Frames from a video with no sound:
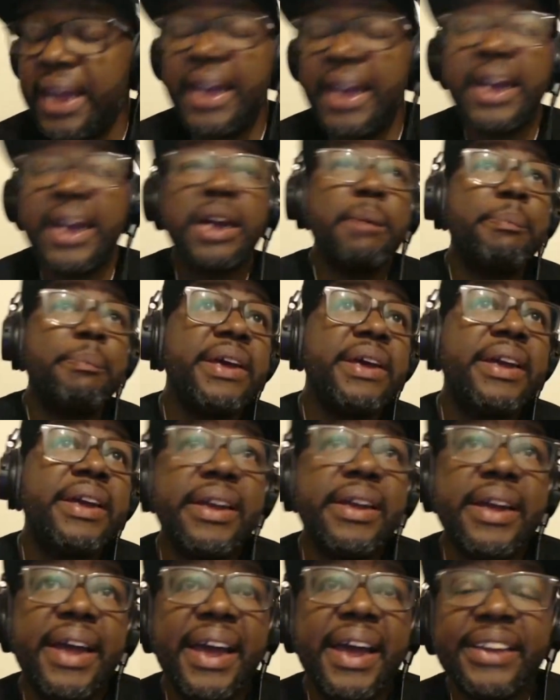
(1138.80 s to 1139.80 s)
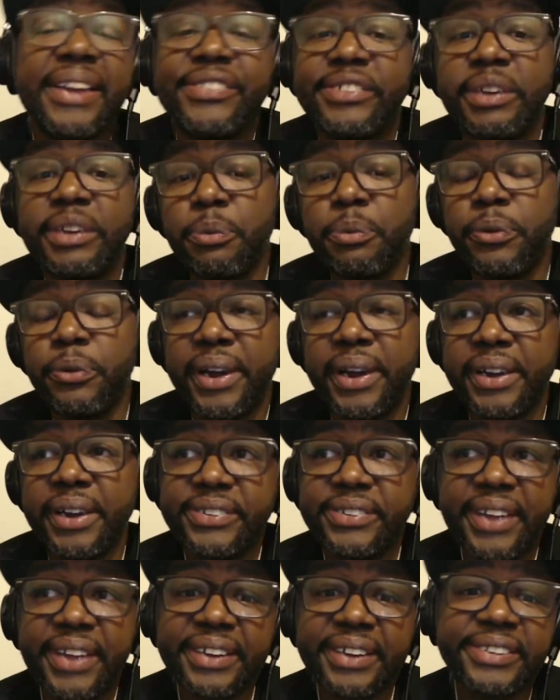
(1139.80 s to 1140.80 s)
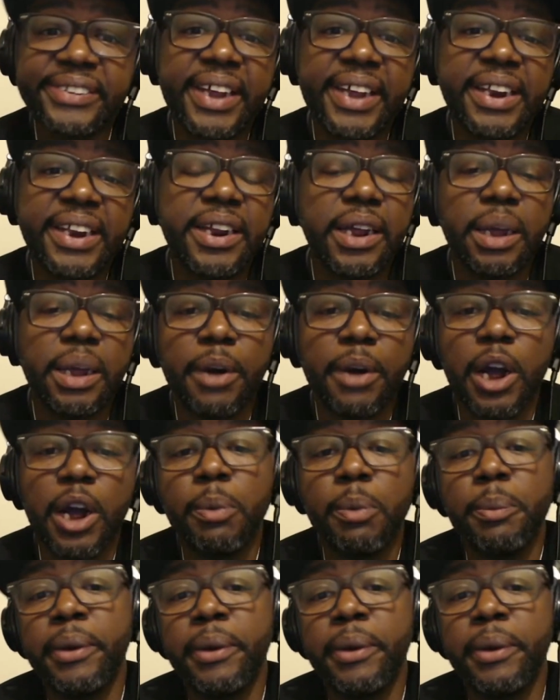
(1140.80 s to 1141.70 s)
It could be as simple as they extended him a couple